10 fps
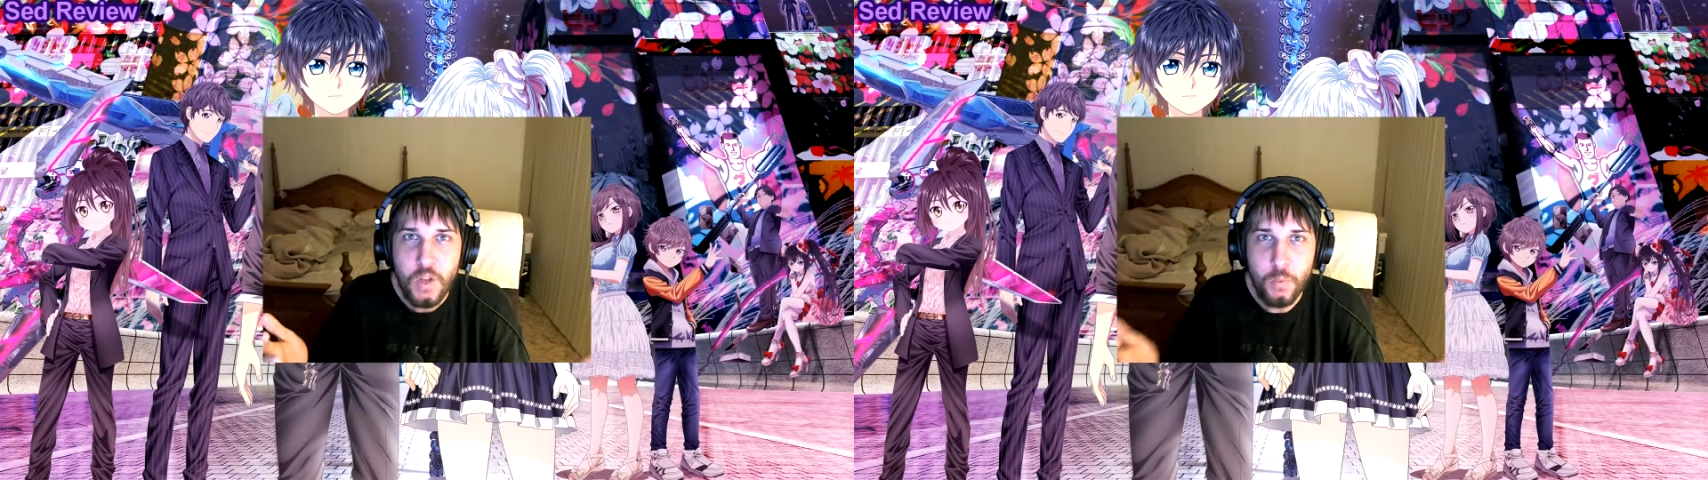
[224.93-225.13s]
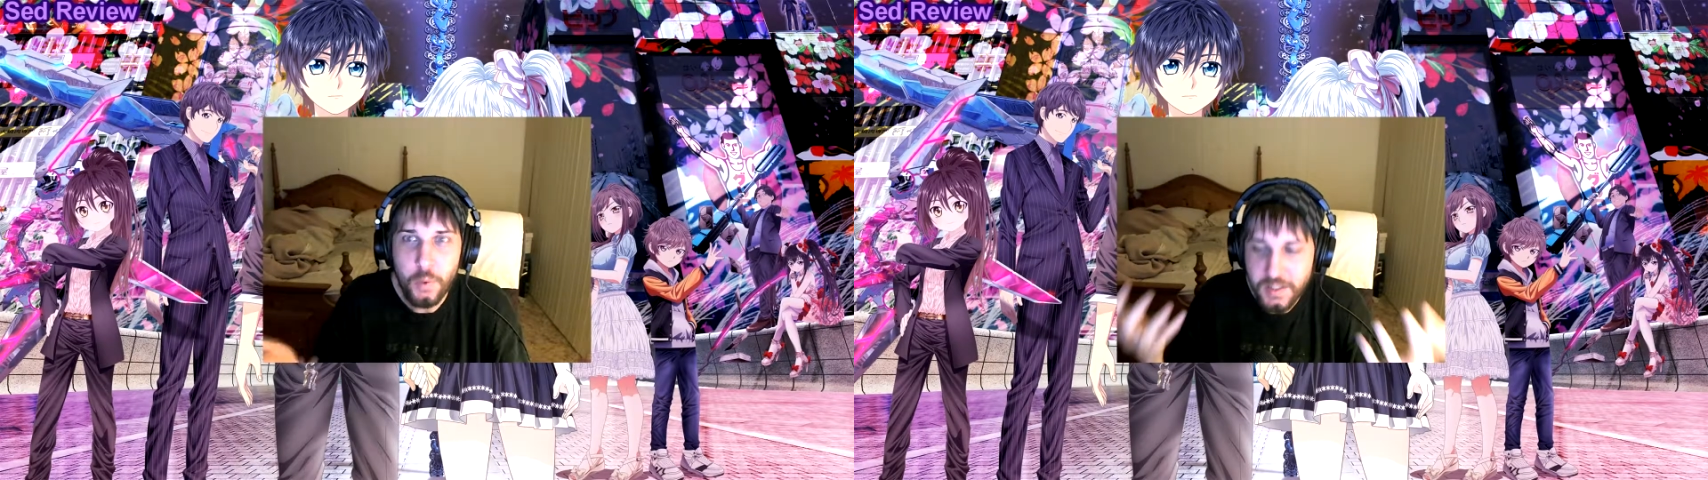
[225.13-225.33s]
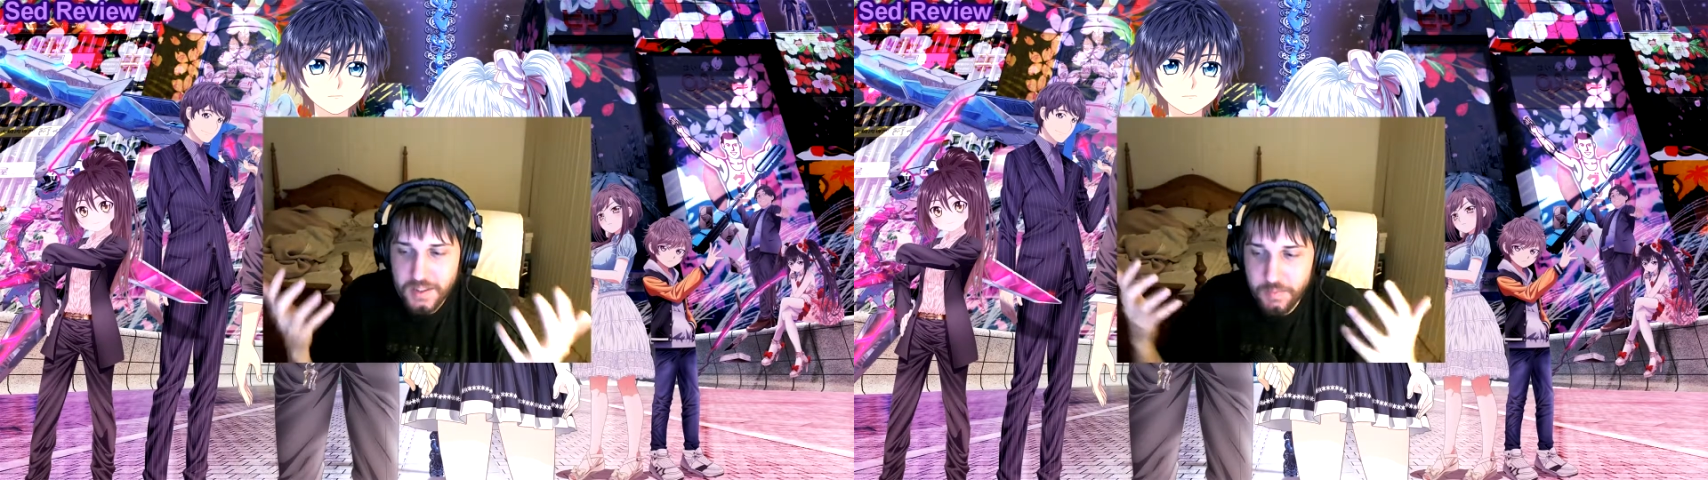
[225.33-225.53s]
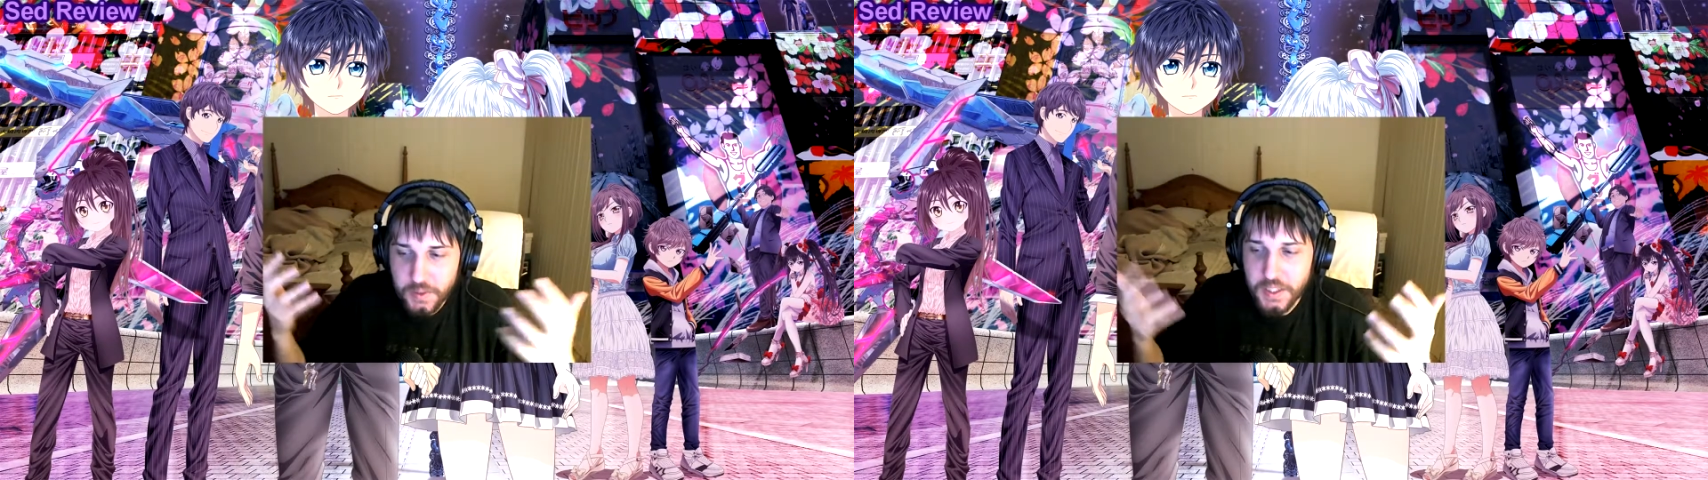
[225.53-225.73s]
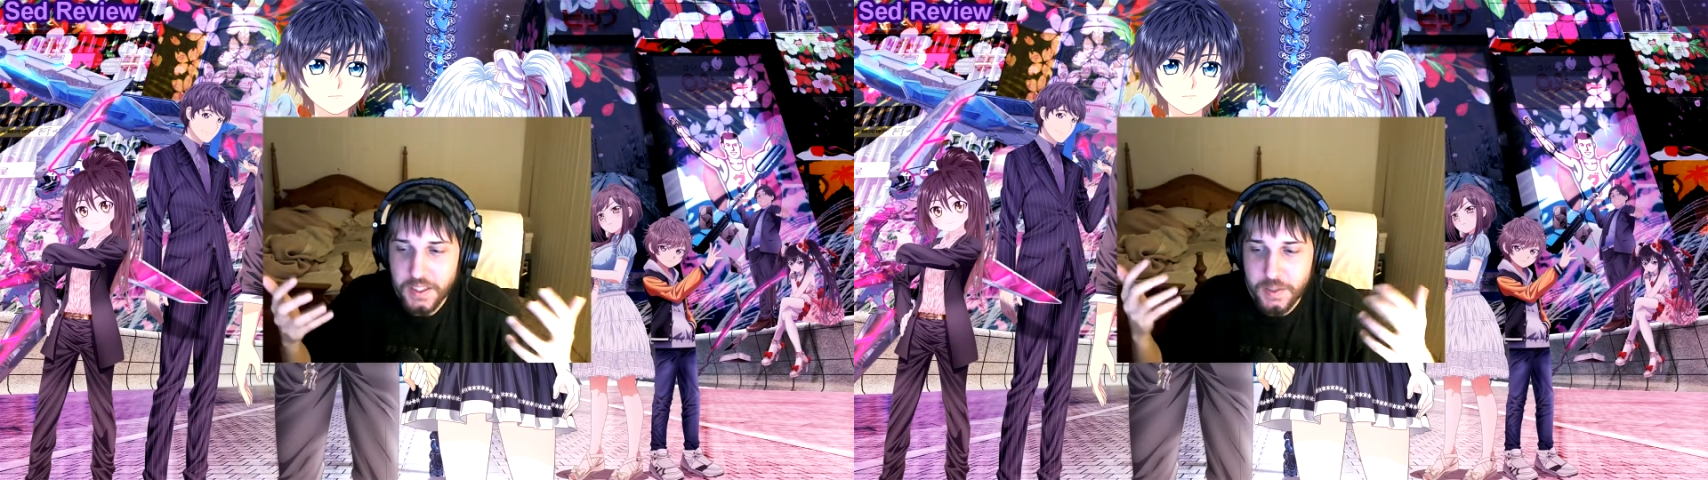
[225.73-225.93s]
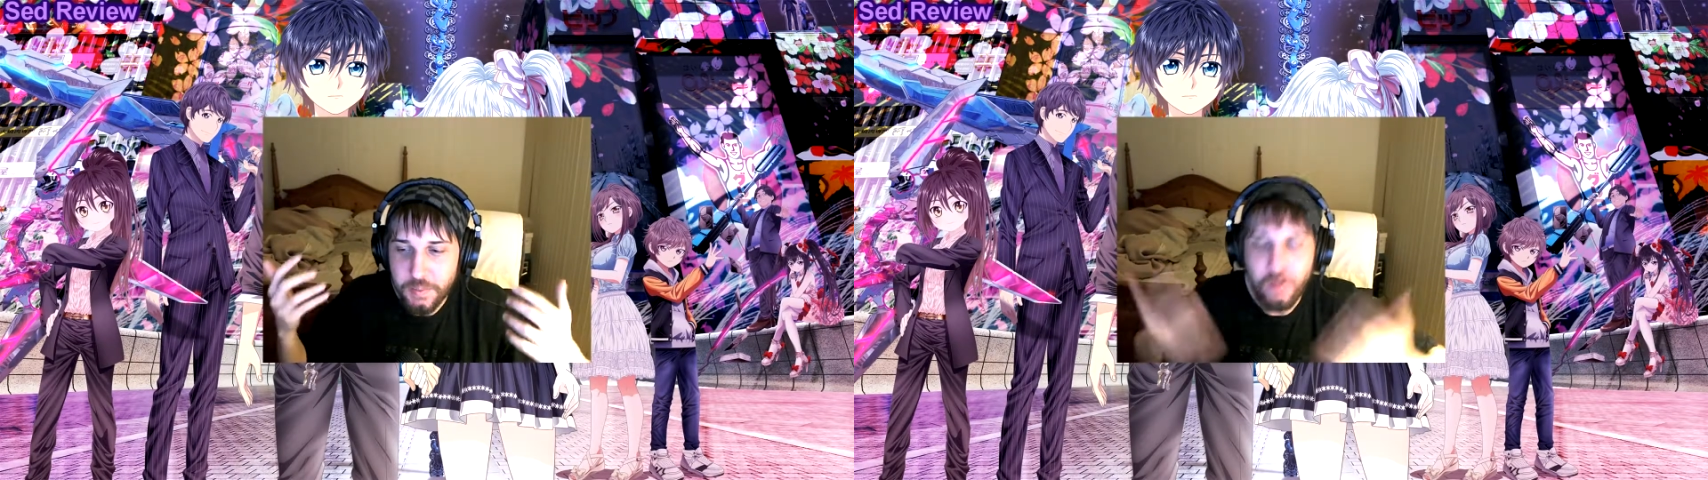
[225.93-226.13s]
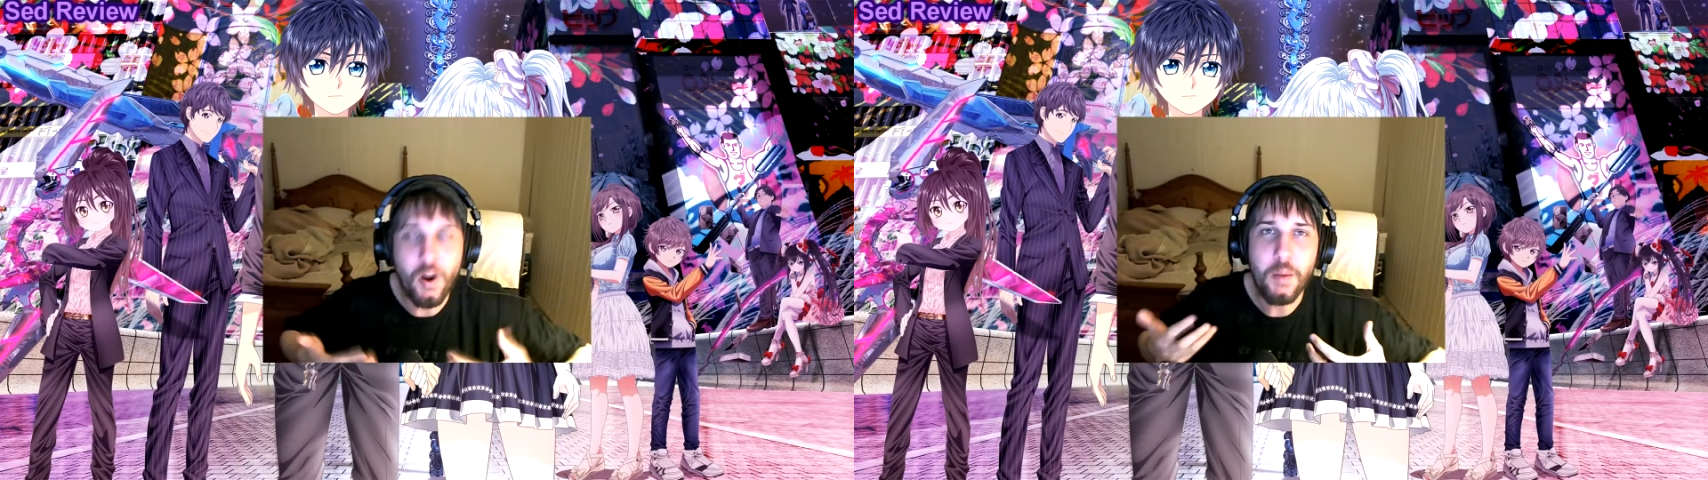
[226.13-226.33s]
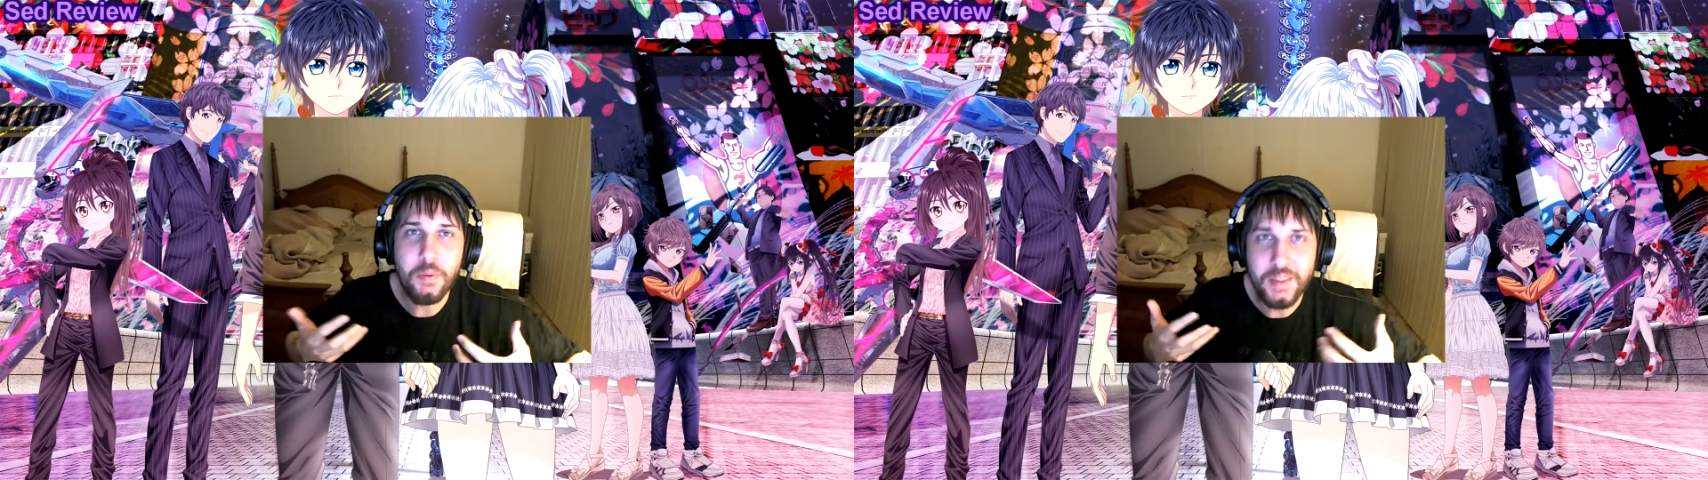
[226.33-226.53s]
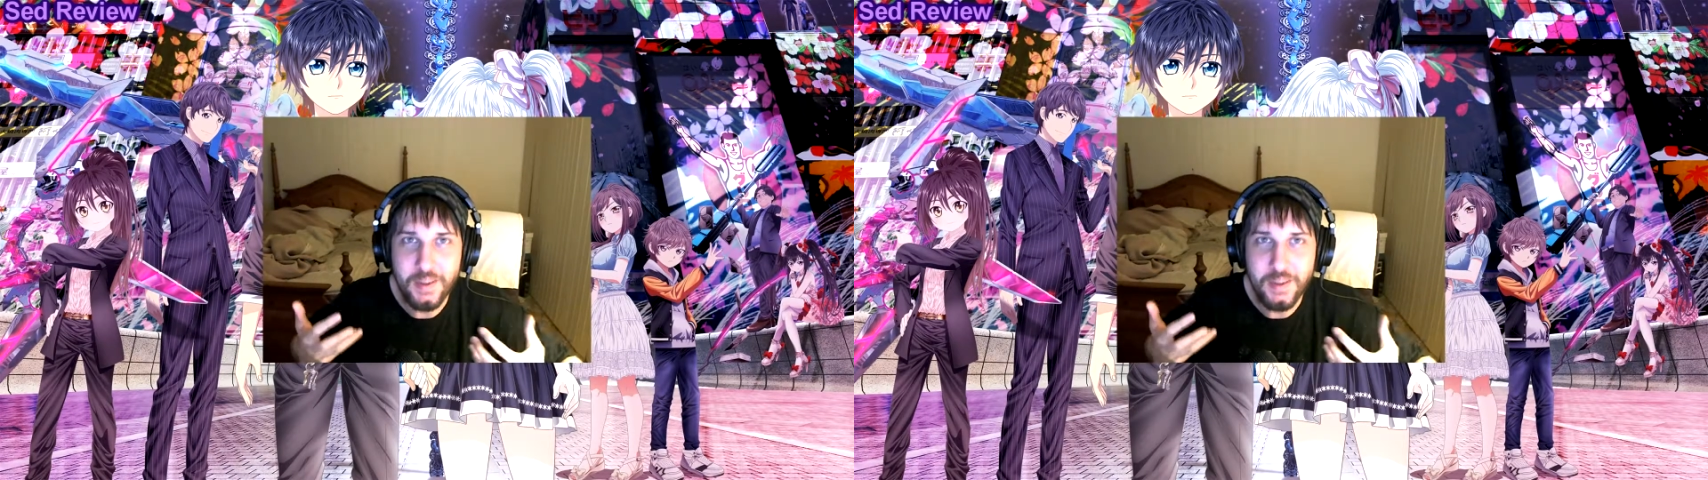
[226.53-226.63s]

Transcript: wasn't blended properly